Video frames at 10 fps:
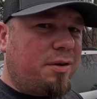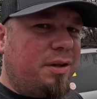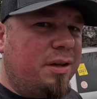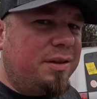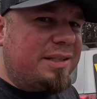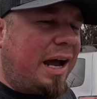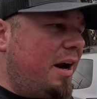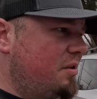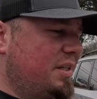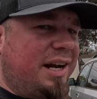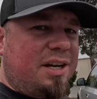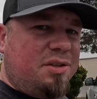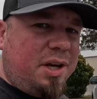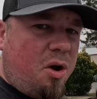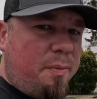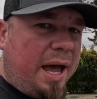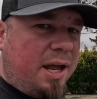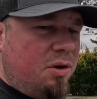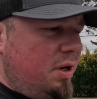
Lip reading: the tires can actually go bad.